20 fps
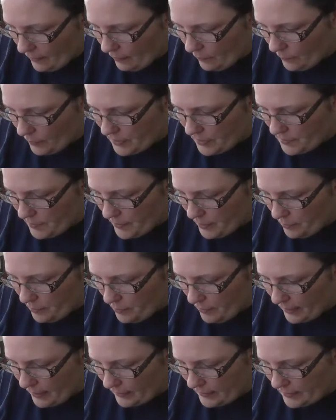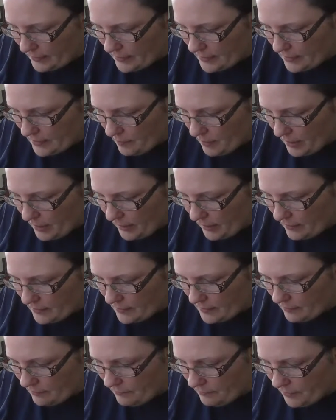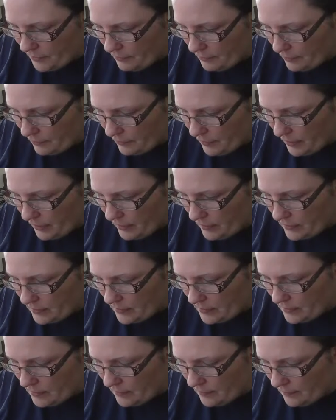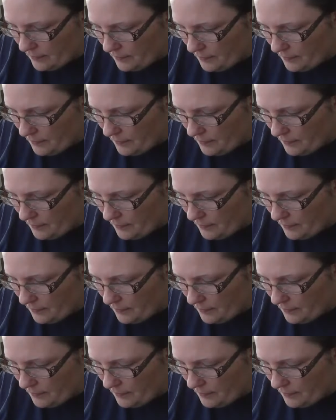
What's better practice than making some for your own kids?